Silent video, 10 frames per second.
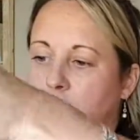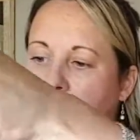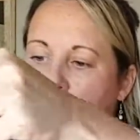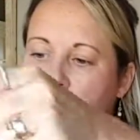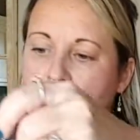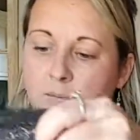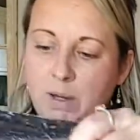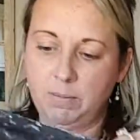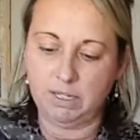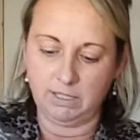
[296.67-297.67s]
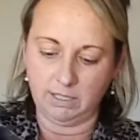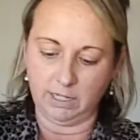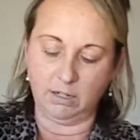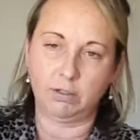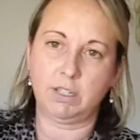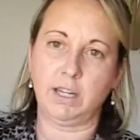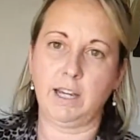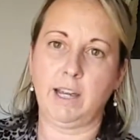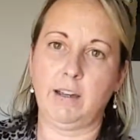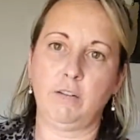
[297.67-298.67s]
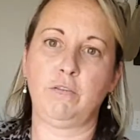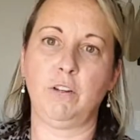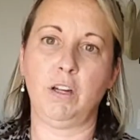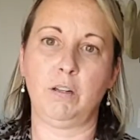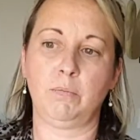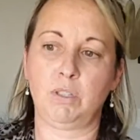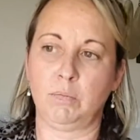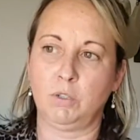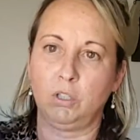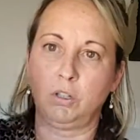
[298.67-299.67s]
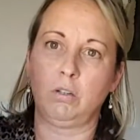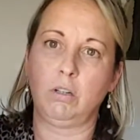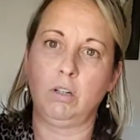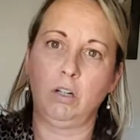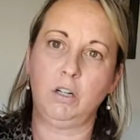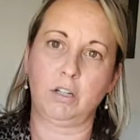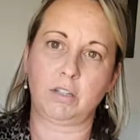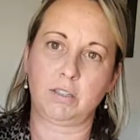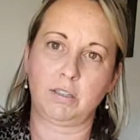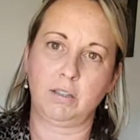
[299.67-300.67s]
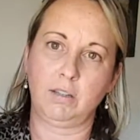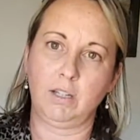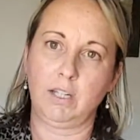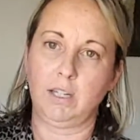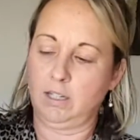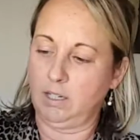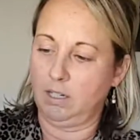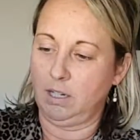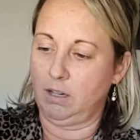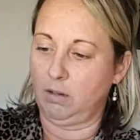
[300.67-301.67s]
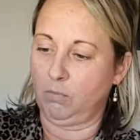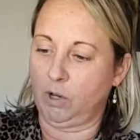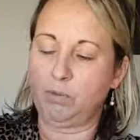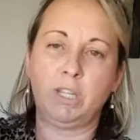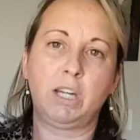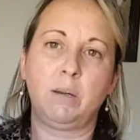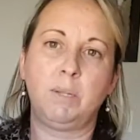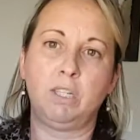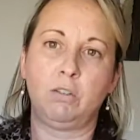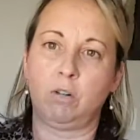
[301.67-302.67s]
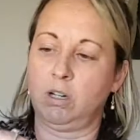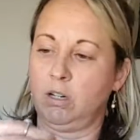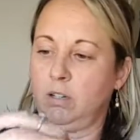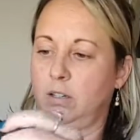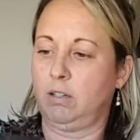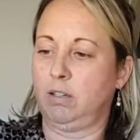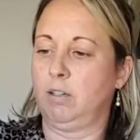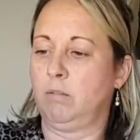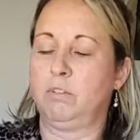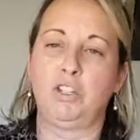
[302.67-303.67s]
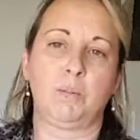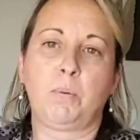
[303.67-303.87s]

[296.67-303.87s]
And down by my stairs, I have some little hooks right when you come in the door, which is